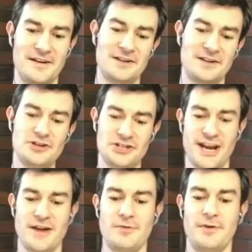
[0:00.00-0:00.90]
can you
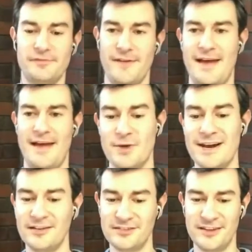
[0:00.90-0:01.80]
share with
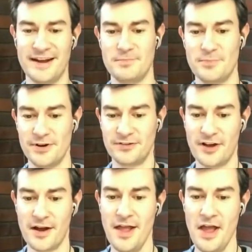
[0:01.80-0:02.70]
everyone listening,
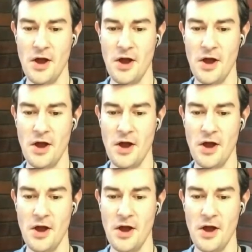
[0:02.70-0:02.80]
Marisa,